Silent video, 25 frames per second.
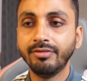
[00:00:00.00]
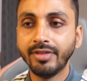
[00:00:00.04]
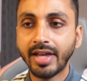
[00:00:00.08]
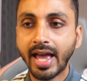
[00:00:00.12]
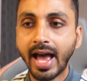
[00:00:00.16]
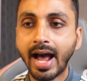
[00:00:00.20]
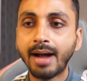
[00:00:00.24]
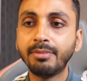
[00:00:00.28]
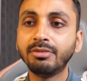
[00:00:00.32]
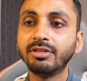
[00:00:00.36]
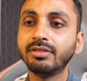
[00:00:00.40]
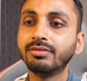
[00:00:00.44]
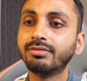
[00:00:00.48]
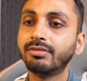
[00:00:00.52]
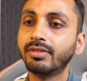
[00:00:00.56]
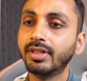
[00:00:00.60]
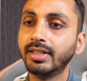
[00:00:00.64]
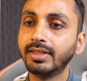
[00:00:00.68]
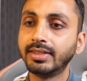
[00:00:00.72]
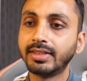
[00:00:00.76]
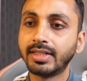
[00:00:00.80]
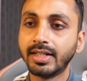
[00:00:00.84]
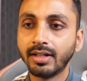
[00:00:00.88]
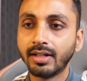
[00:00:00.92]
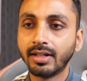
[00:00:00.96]
we have to
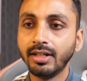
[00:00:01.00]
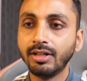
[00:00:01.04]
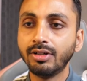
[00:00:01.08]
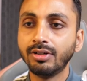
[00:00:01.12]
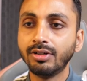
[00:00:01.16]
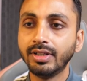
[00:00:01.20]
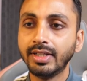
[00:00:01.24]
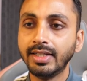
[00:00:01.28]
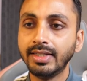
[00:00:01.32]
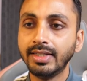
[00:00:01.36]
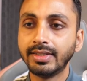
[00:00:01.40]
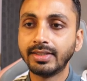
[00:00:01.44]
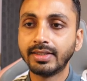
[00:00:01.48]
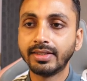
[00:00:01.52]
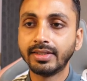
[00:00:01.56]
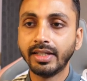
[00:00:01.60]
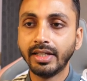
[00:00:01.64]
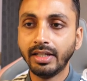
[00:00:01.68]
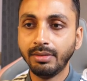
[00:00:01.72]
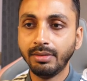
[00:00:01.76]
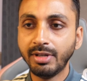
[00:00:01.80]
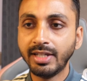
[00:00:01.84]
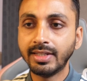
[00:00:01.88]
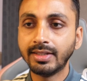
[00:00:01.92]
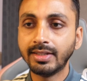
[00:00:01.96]
first click on this
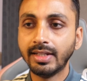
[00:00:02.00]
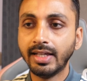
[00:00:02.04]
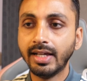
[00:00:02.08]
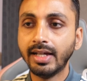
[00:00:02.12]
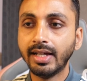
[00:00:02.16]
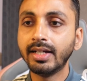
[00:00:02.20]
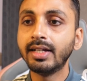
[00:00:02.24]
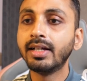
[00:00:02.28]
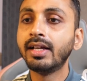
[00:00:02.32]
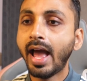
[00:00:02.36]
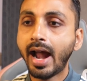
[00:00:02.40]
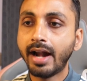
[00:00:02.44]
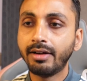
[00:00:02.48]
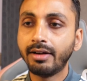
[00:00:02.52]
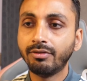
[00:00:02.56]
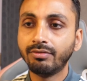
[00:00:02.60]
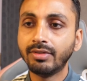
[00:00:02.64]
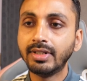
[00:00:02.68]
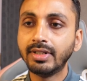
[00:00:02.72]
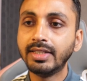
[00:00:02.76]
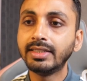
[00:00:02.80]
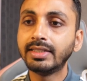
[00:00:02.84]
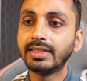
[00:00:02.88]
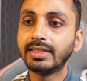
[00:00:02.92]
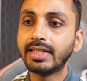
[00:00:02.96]
image layer, and
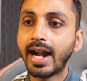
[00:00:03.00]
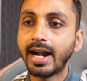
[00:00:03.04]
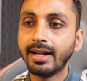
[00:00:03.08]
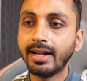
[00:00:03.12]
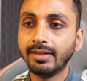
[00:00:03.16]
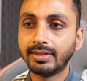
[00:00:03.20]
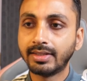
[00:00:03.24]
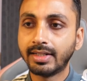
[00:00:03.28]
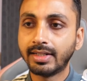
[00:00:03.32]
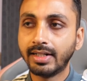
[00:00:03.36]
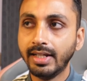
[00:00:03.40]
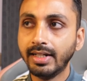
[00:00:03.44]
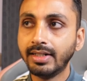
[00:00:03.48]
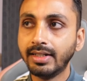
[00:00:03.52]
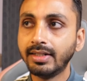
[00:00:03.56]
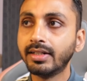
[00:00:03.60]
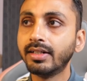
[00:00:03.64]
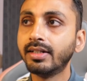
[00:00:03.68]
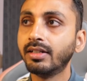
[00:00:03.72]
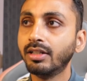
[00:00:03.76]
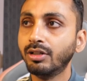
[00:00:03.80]
once that is clicked,